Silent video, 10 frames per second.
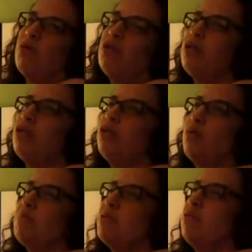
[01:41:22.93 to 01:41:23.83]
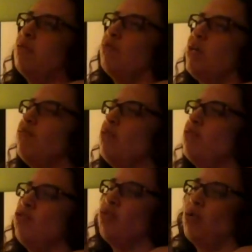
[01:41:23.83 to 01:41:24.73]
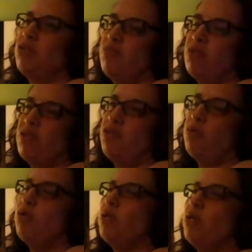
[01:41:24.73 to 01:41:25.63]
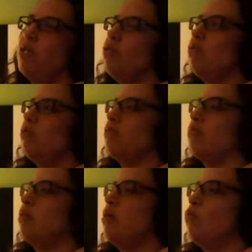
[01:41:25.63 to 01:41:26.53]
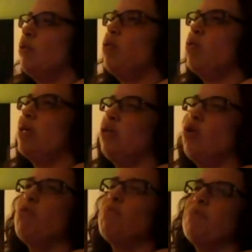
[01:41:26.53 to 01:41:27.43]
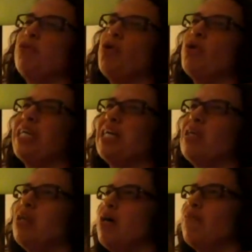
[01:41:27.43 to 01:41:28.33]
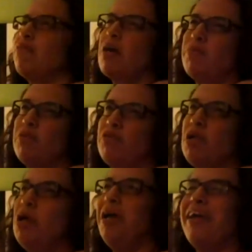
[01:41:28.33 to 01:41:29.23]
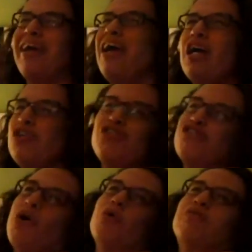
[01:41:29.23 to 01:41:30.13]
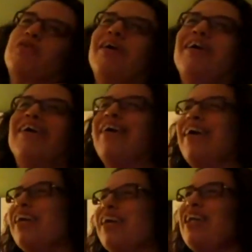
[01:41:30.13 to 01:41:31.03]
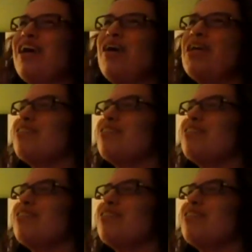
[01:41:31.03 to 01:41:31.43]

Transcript: What do you do? I mean, we have to listen to our differences. What are we going to do? Normal people don't kill off the opposition. You just don't. You know,